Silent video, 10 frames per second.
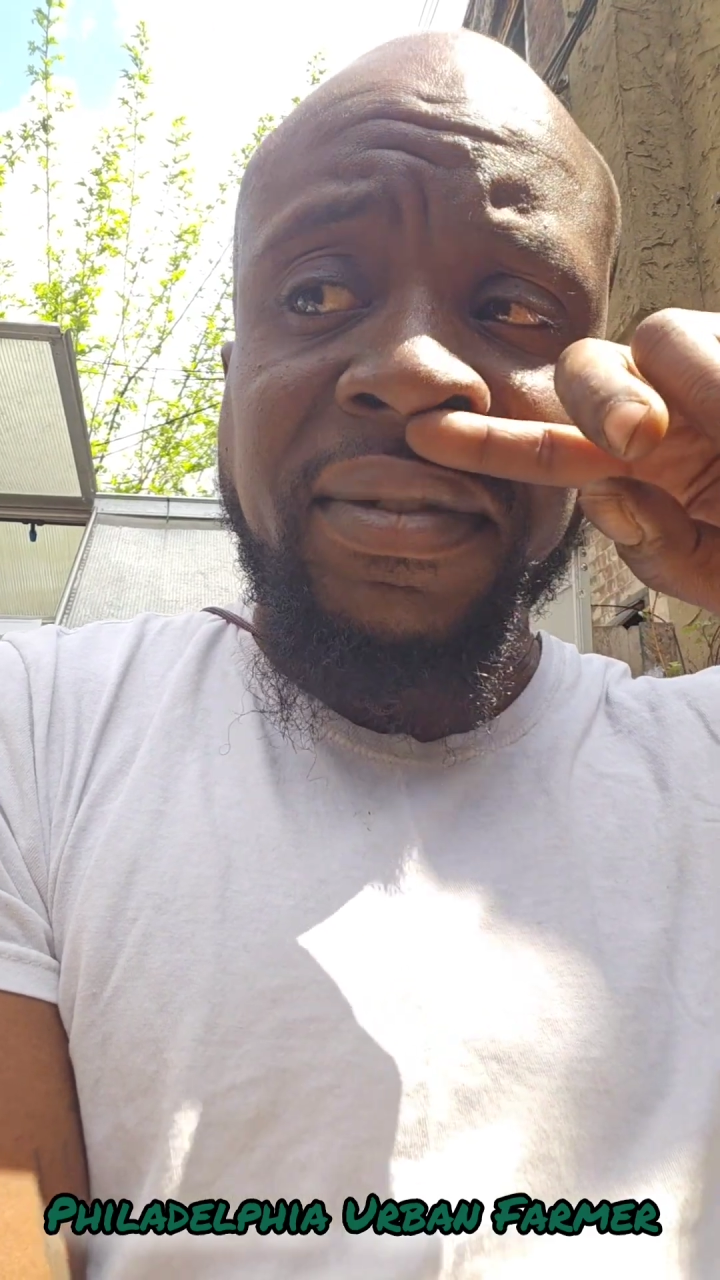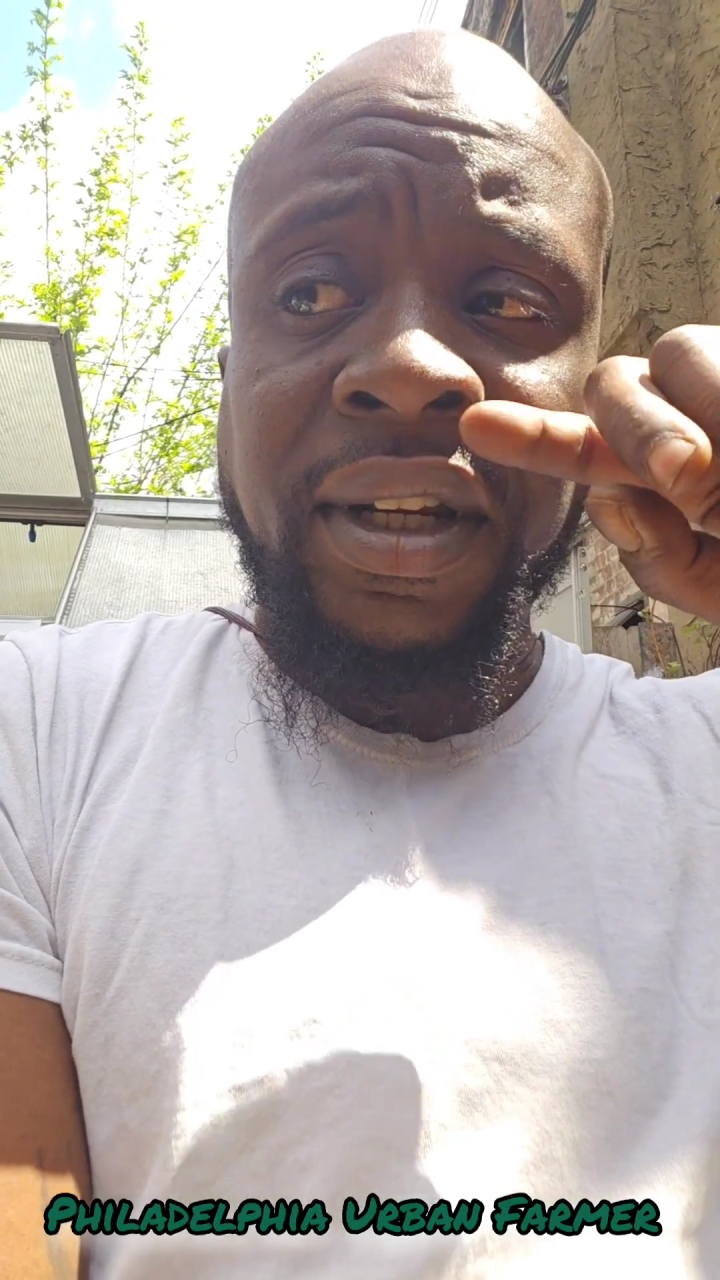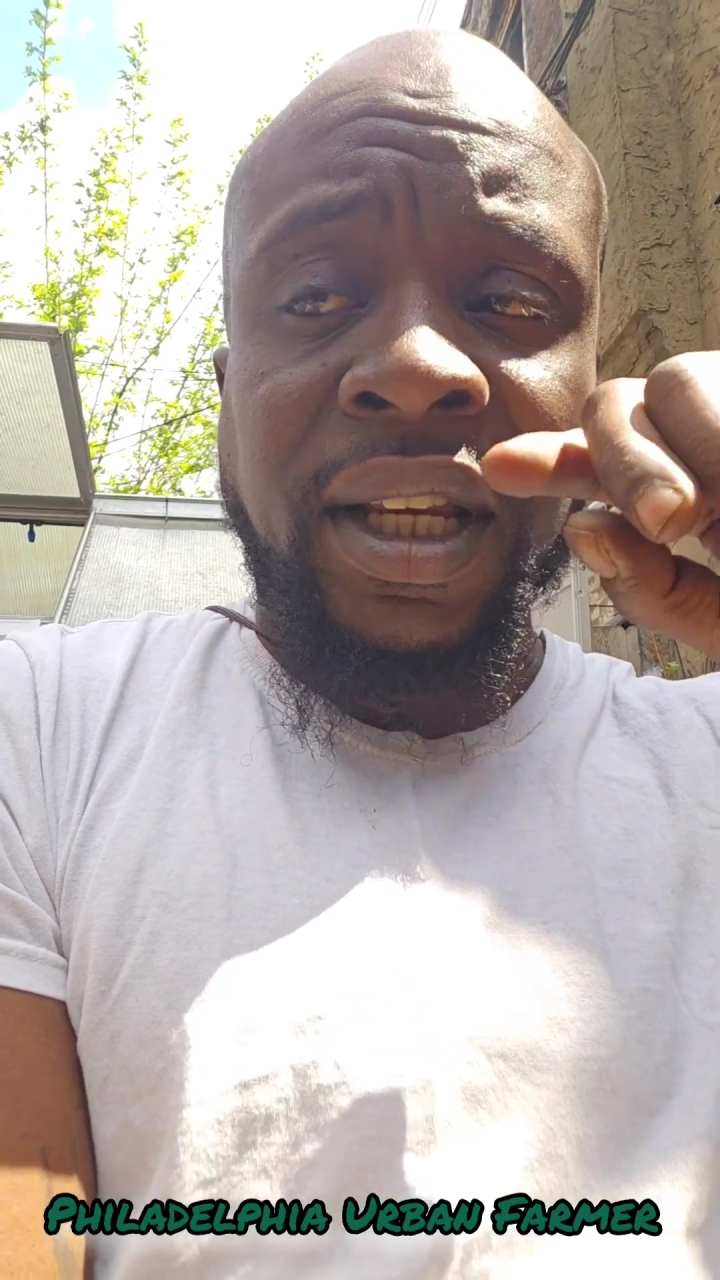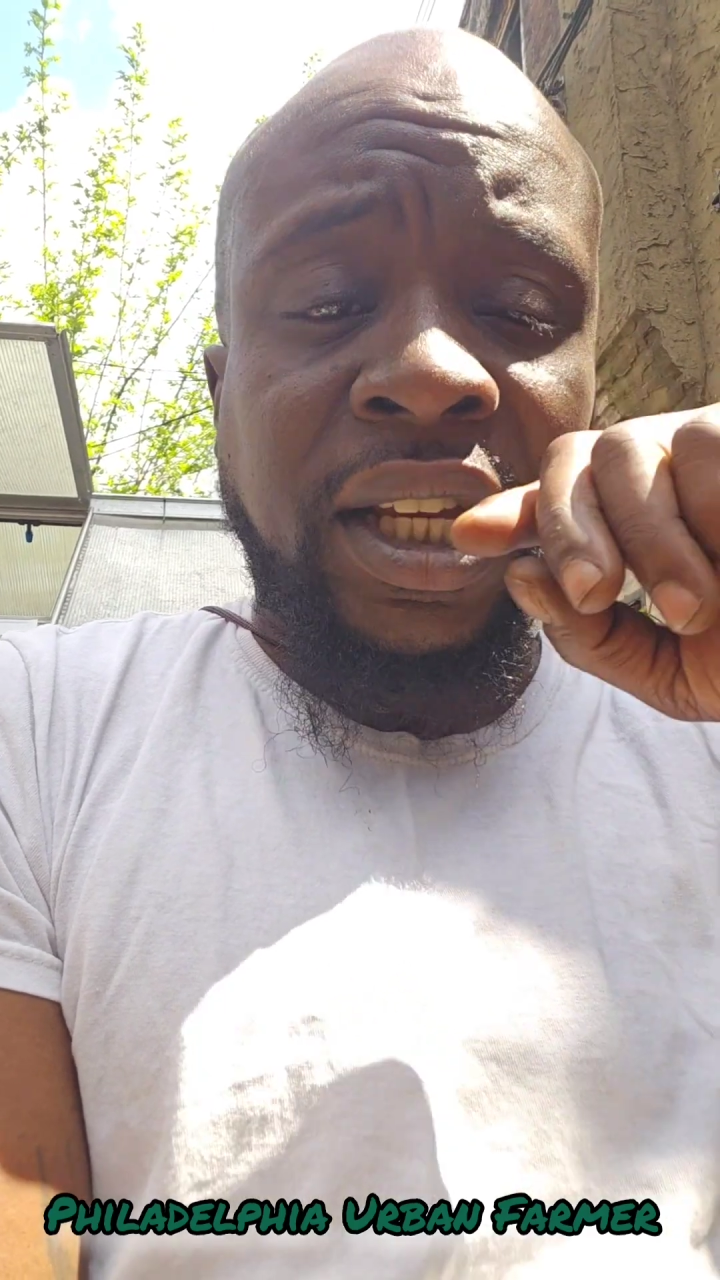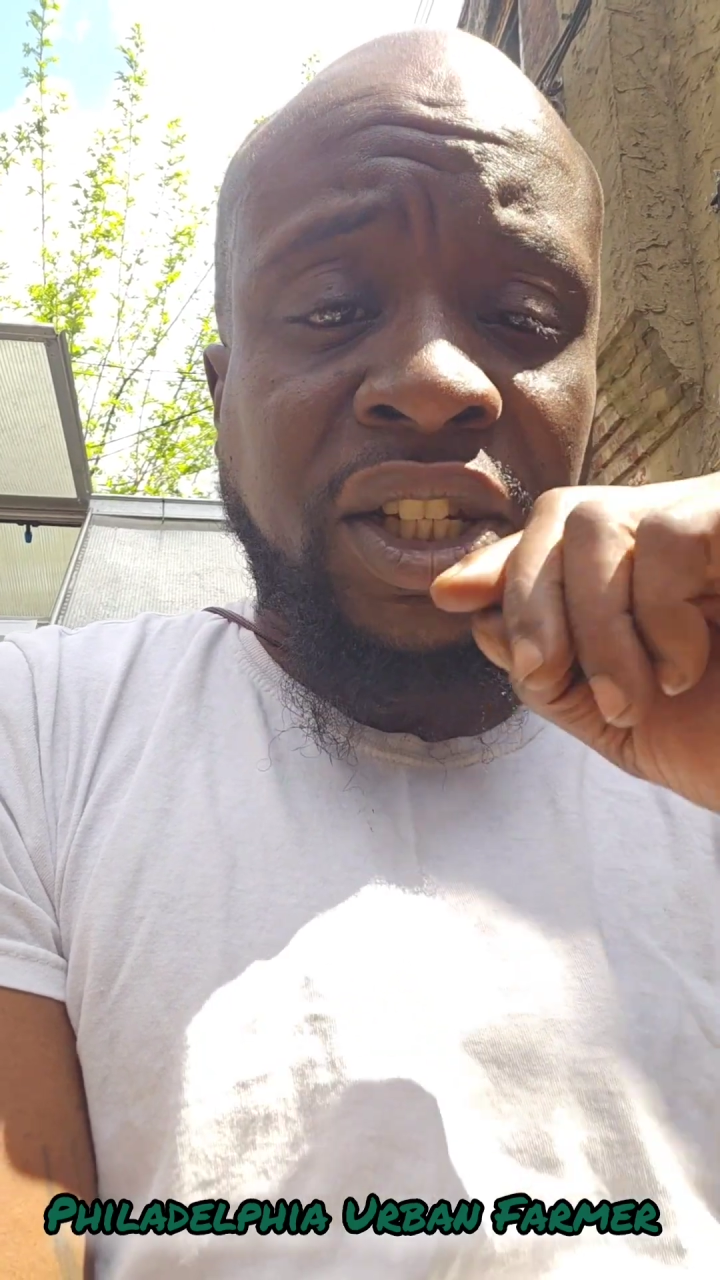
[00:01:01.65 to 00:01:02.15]

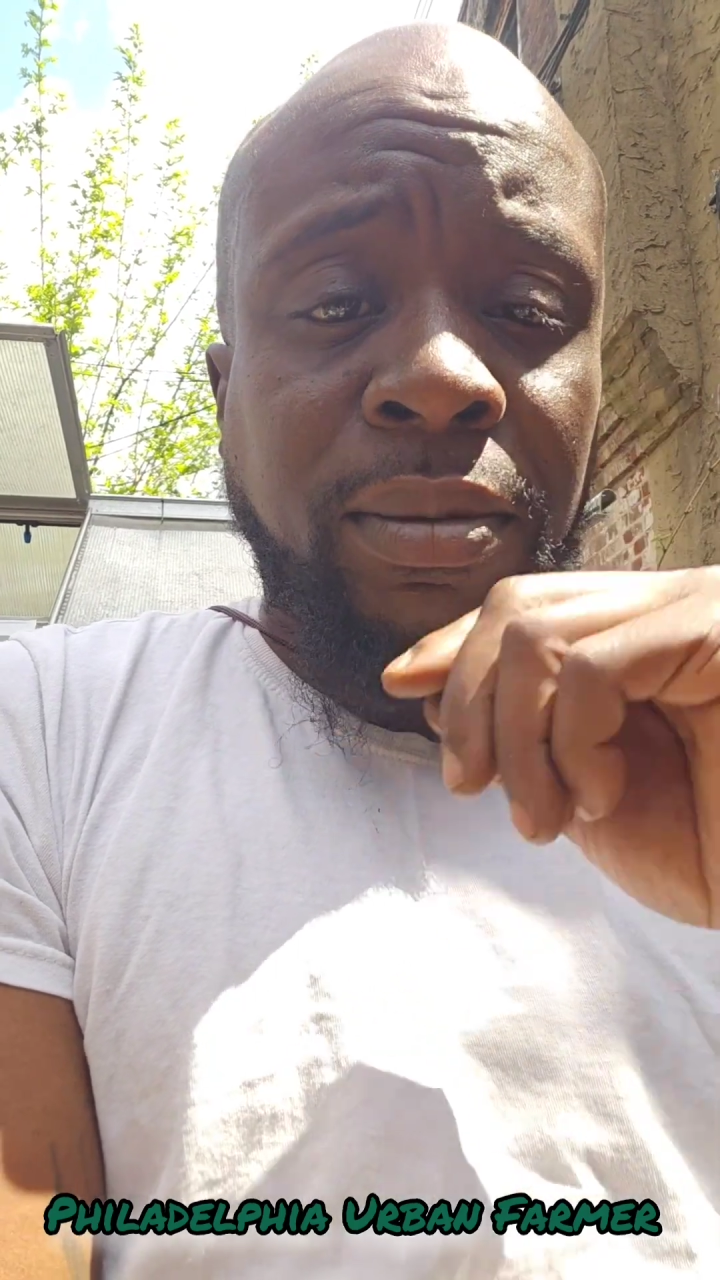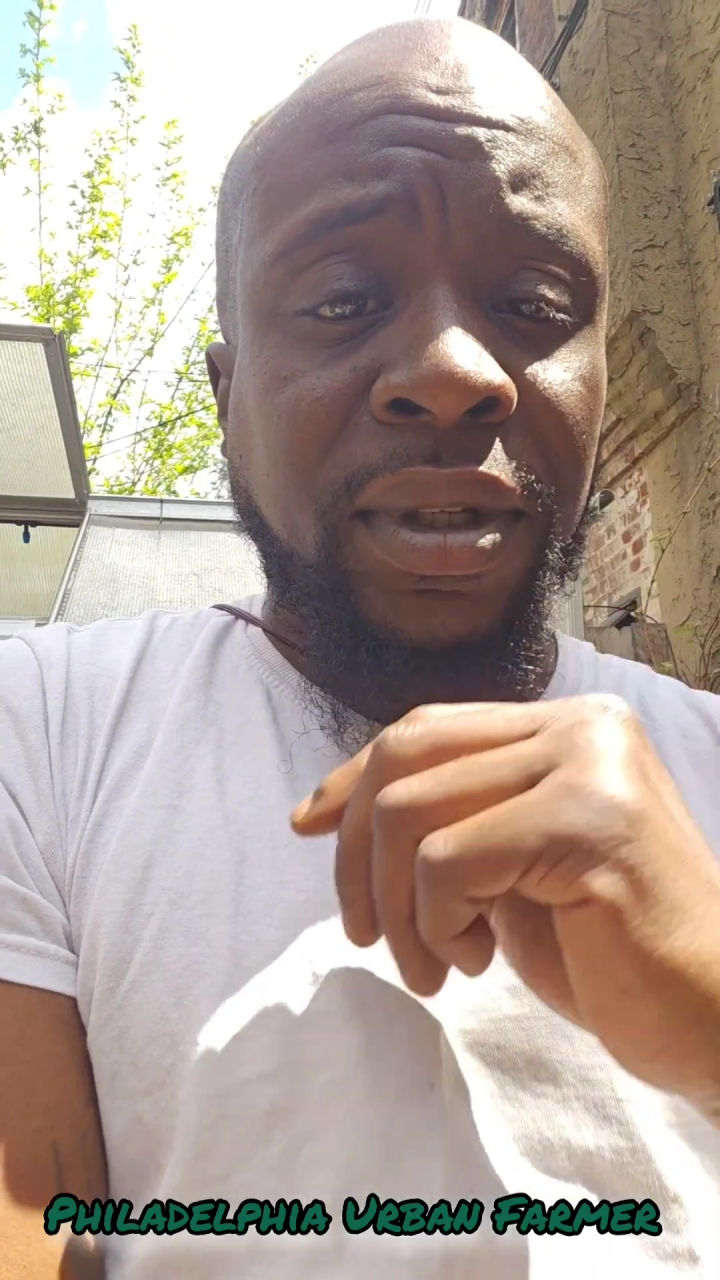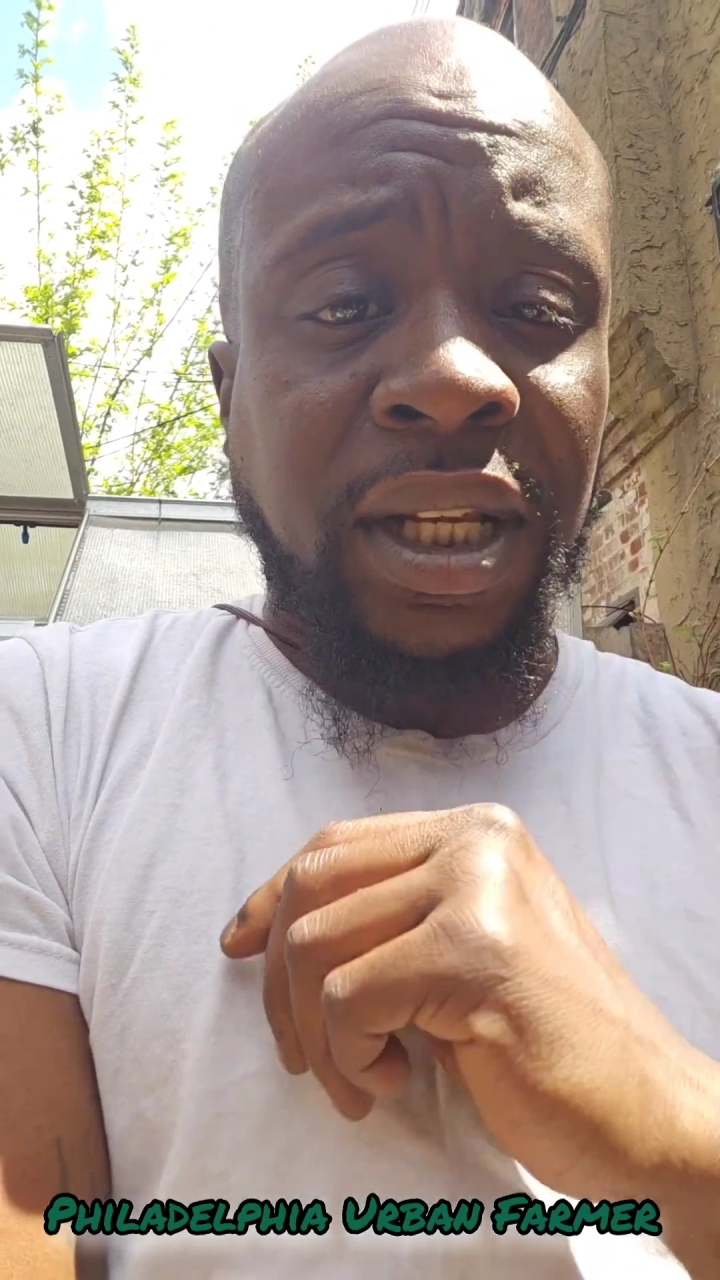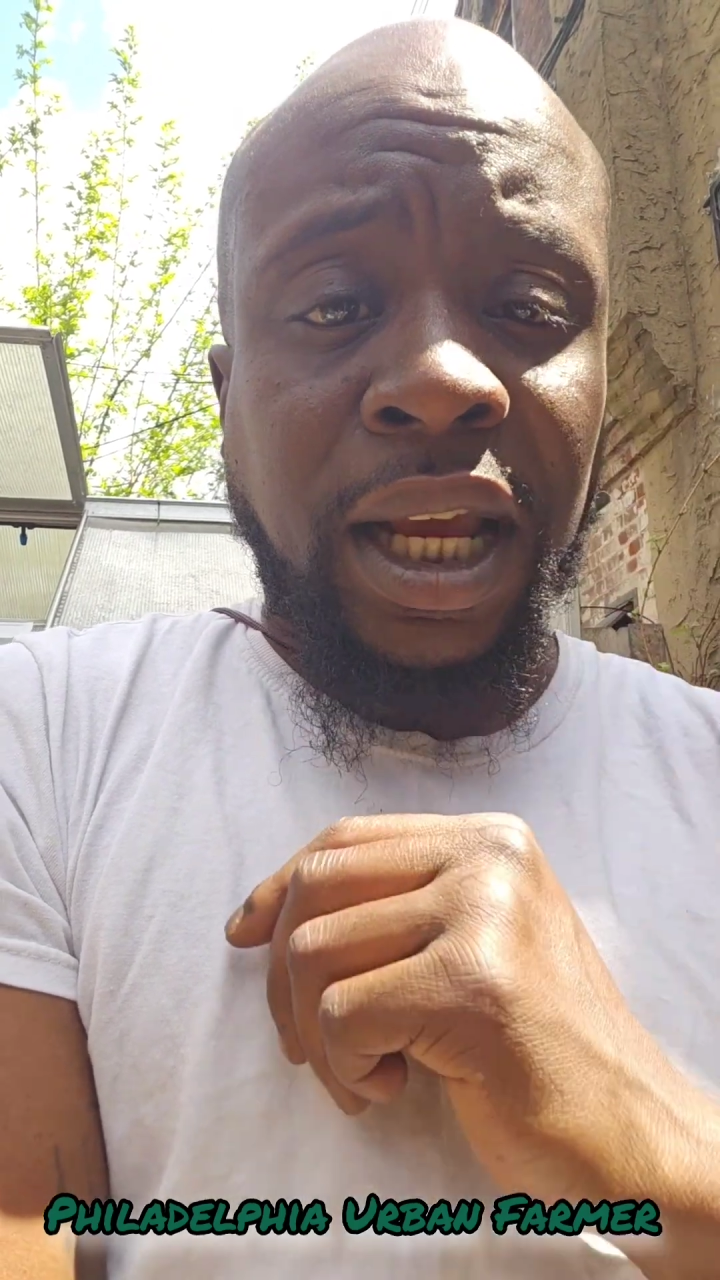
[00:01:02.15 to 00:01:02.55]
ventilation was